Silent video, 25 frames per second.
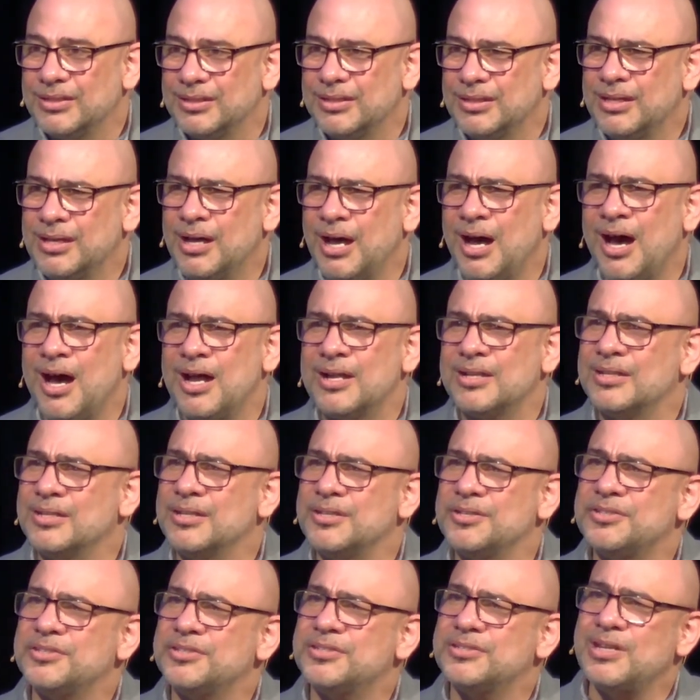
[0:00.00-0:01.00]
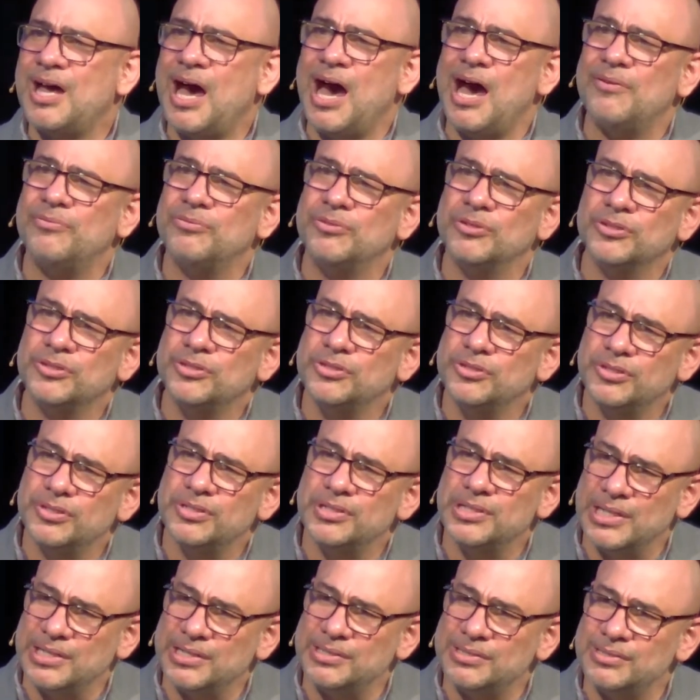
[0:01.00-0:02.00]
God, in His sovereign goodness,
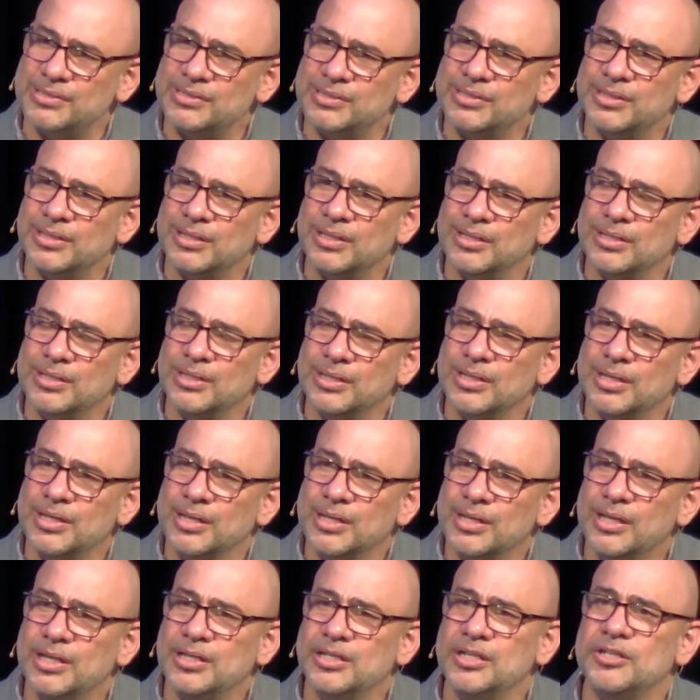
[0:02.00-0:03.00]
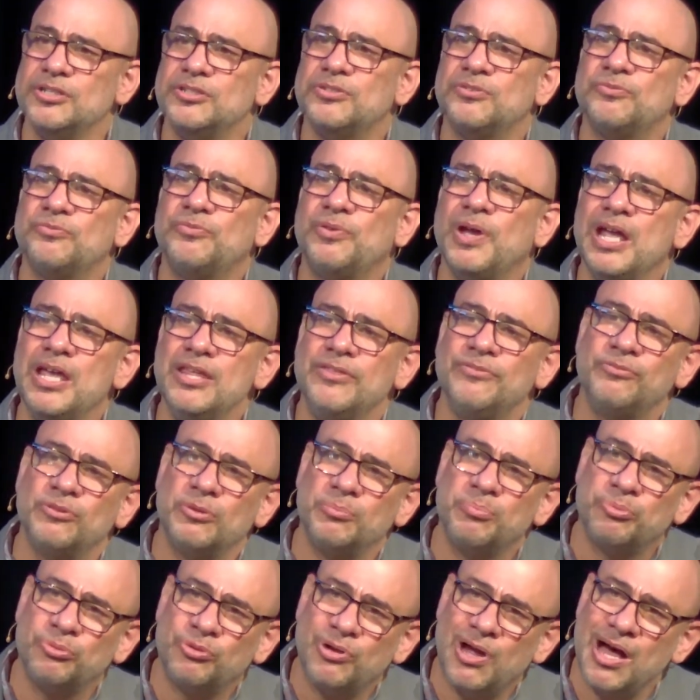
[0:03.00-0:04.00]
and His faithful
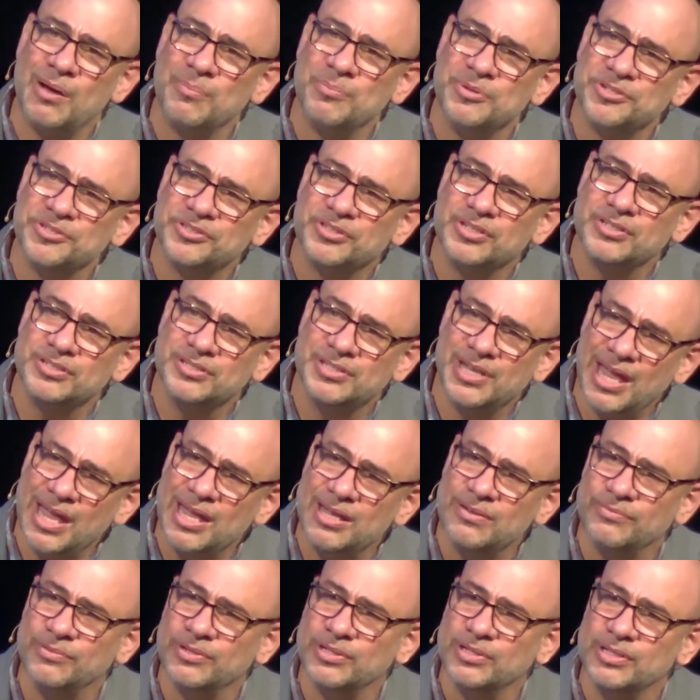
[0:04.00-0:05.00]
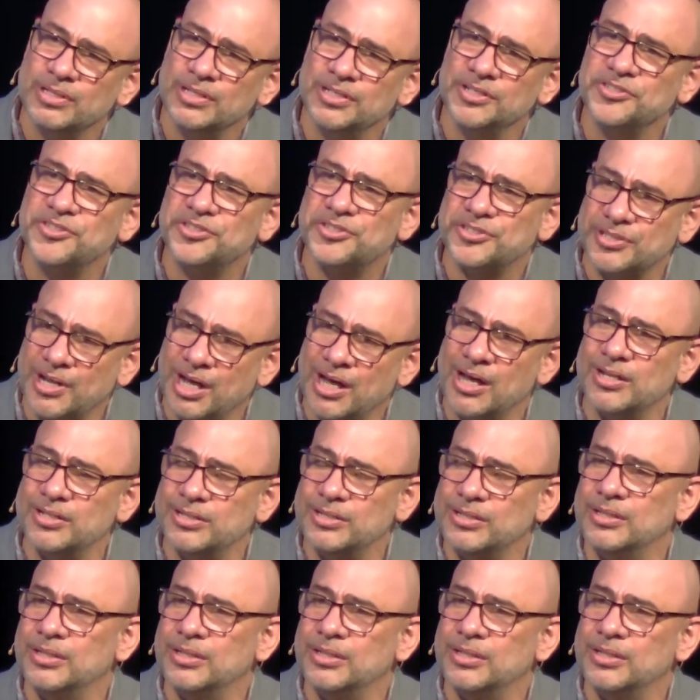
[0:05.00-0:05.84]
promise to David, His son,